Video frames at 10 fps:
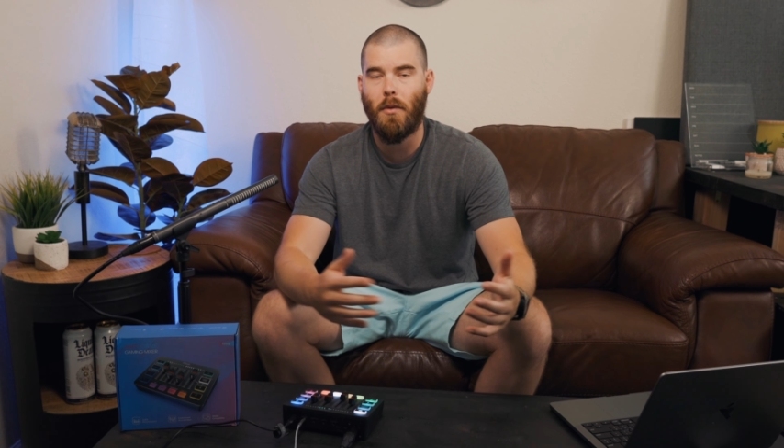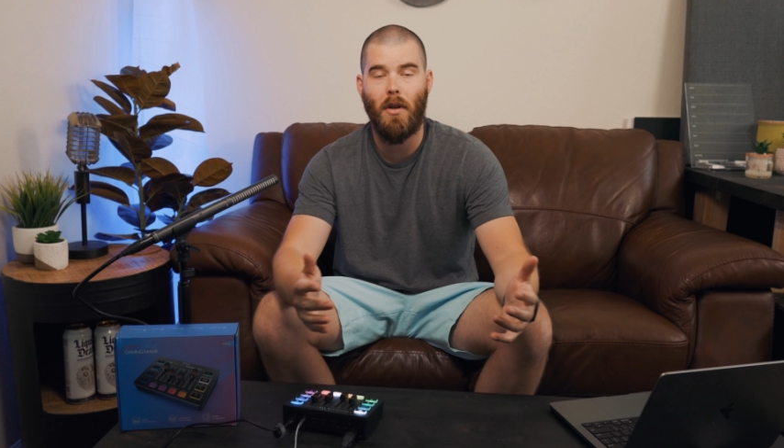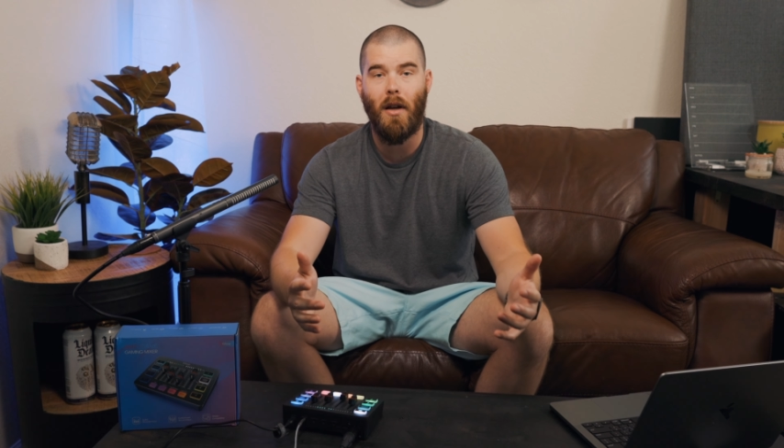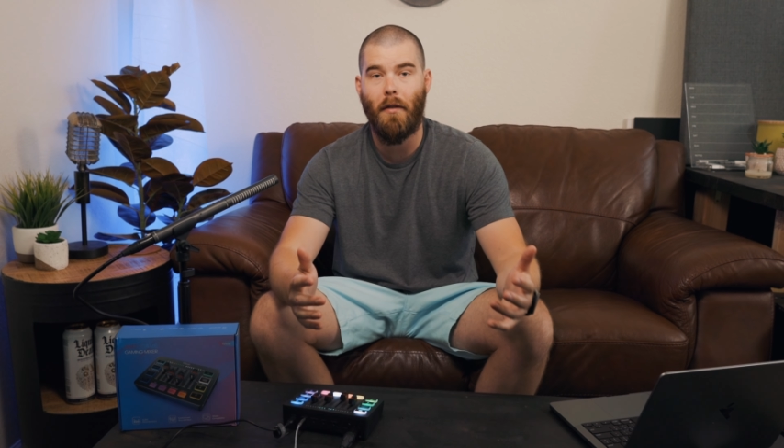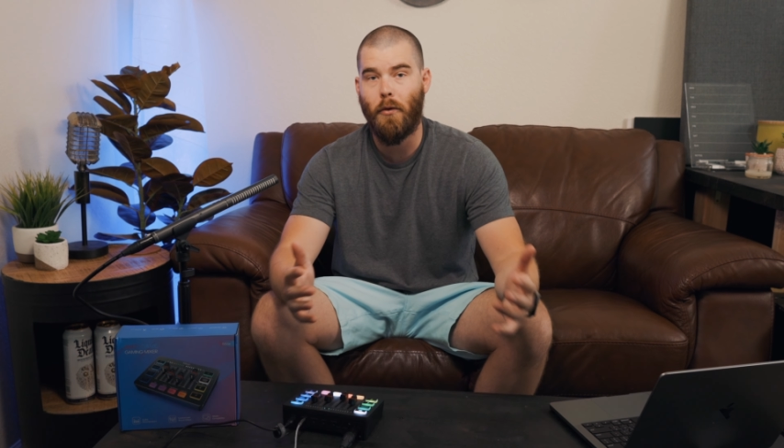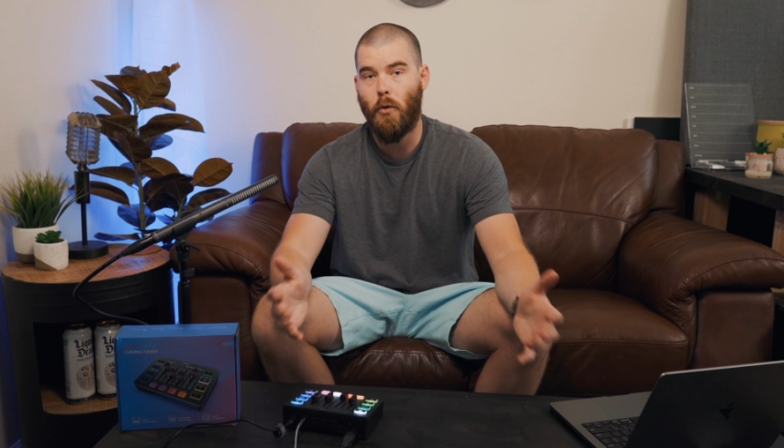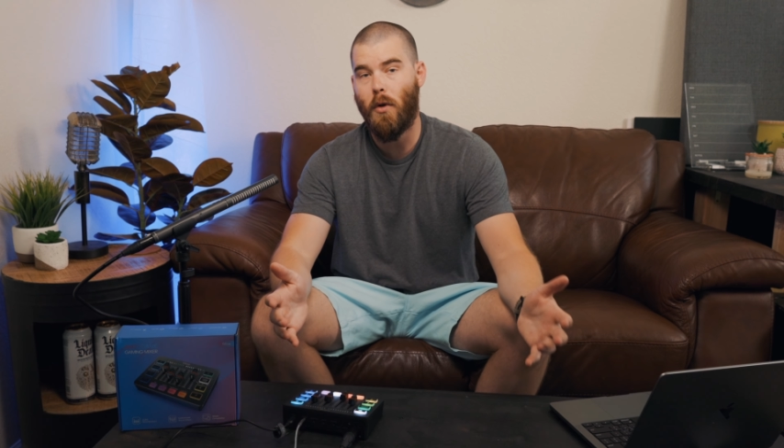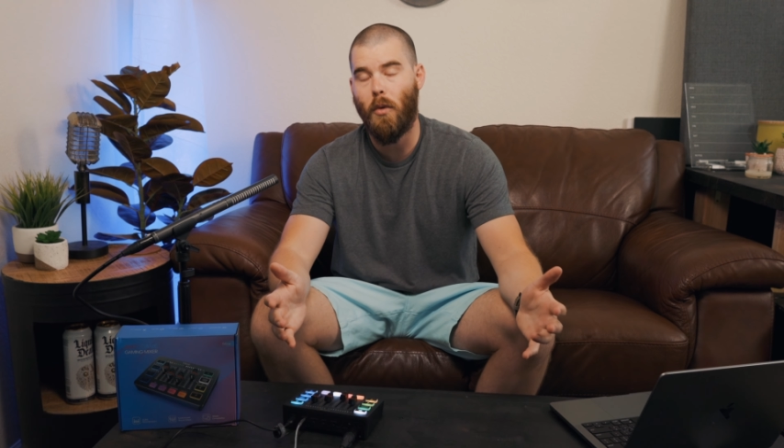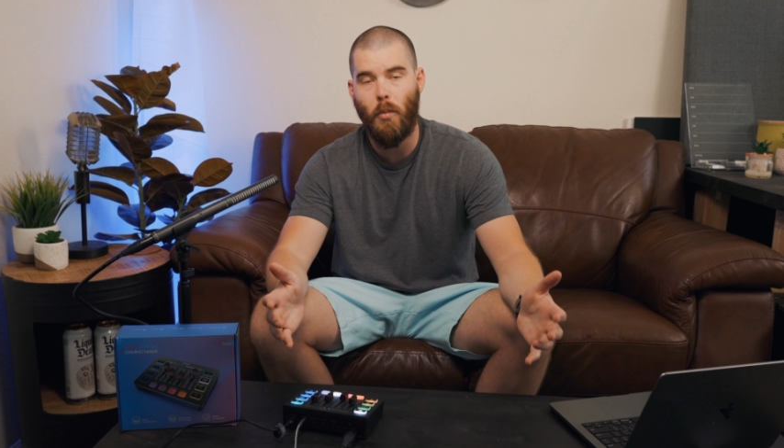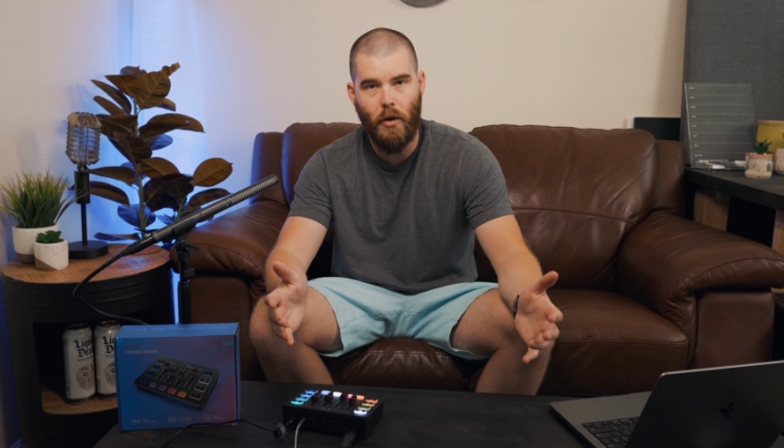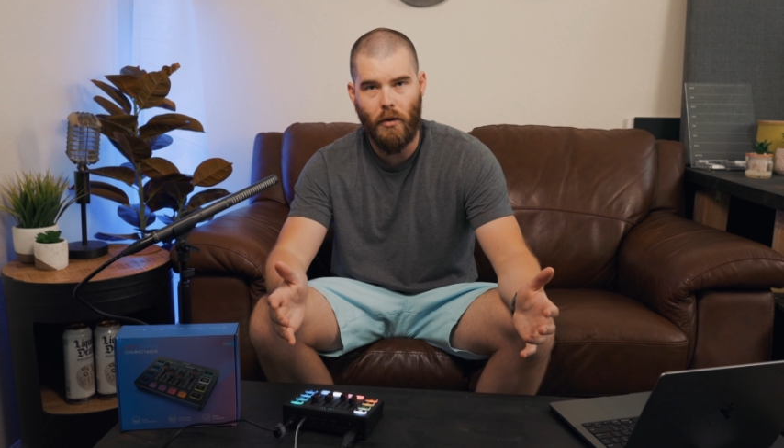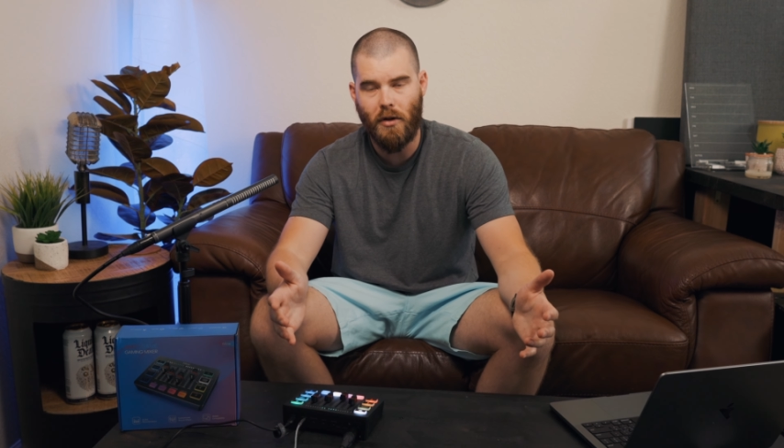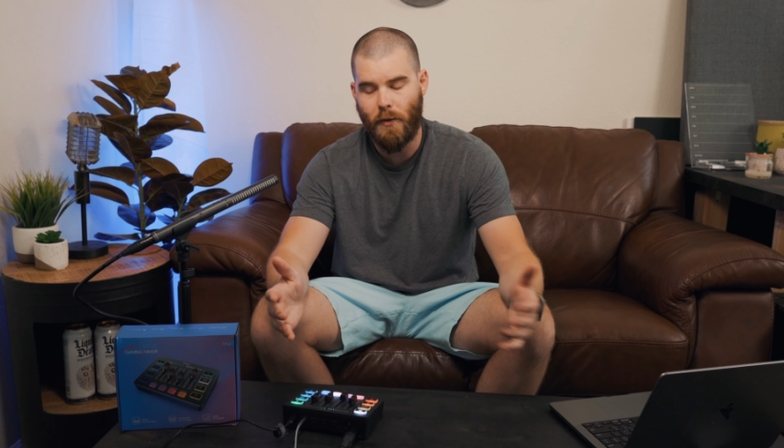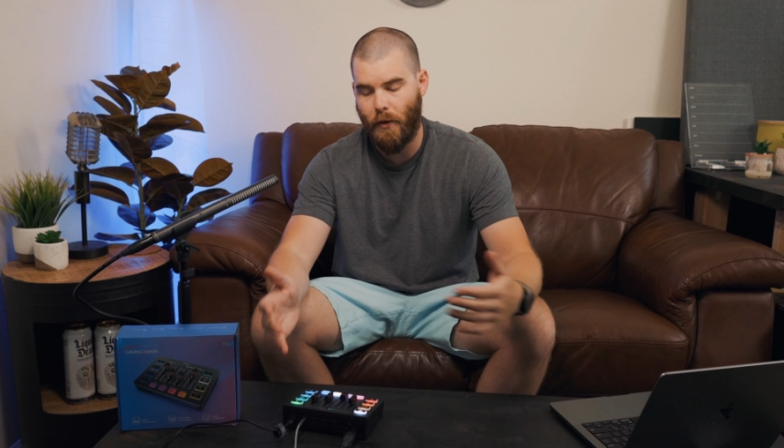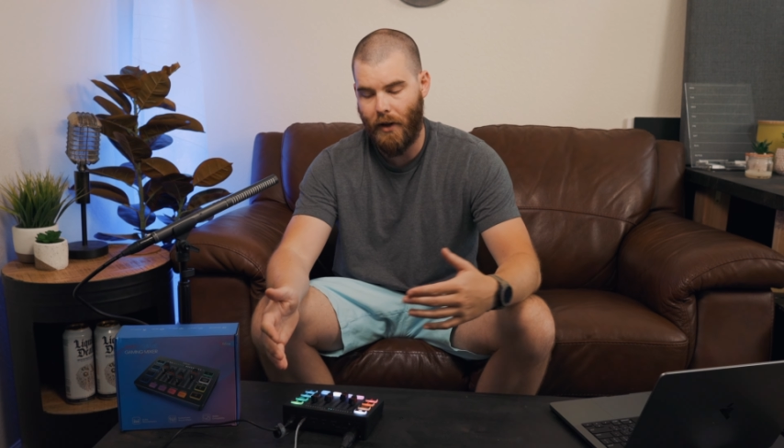whether you have 2
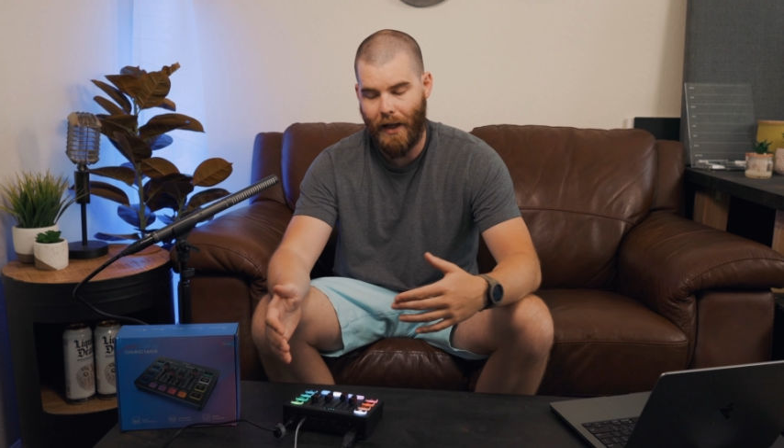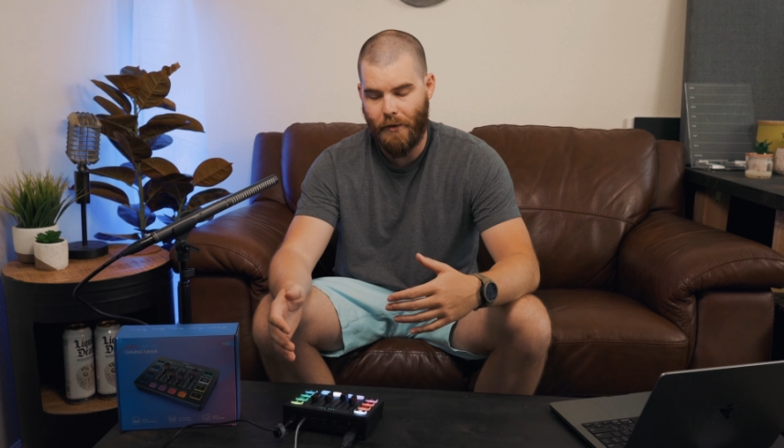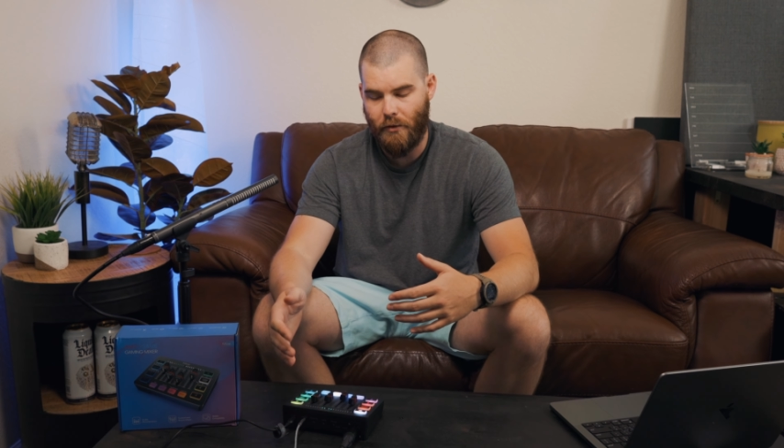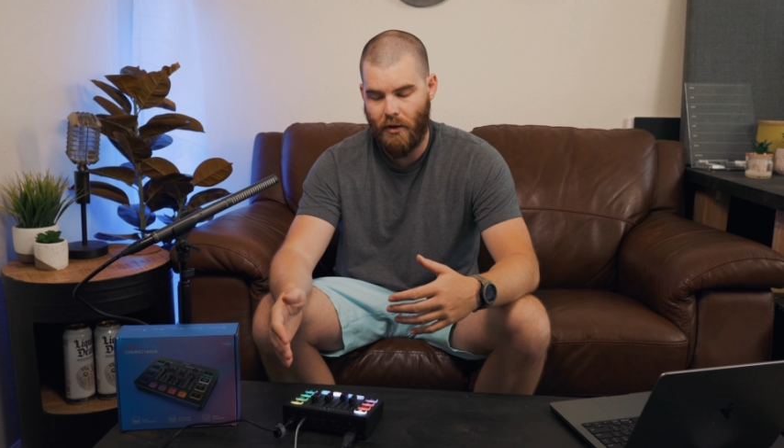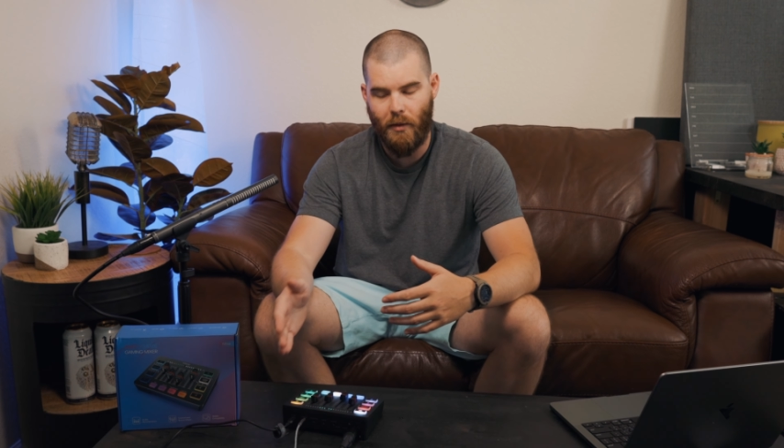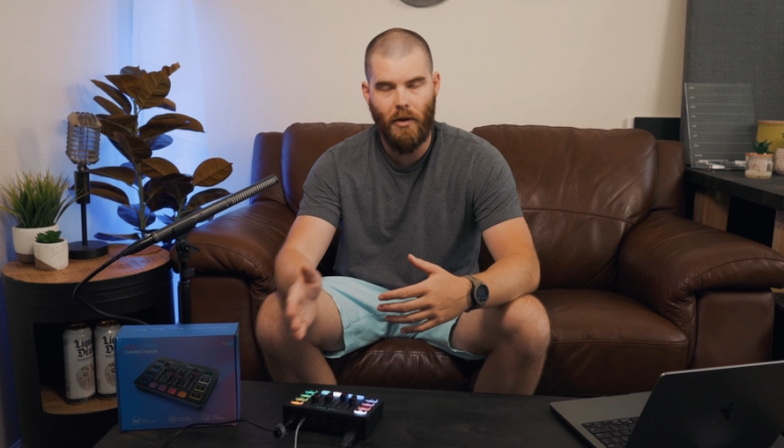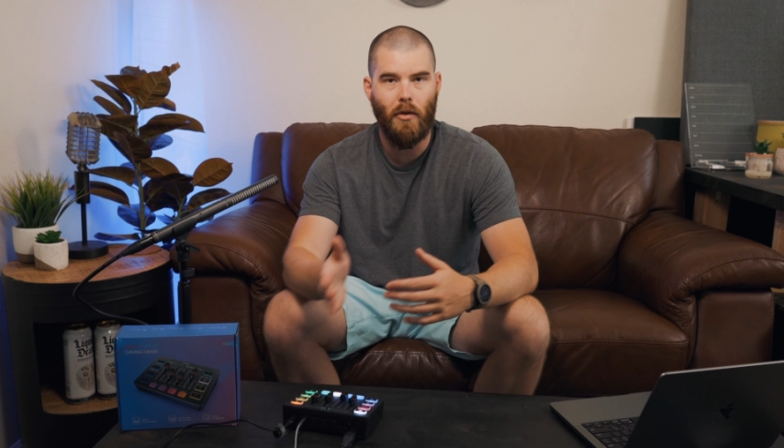computers for live streaming.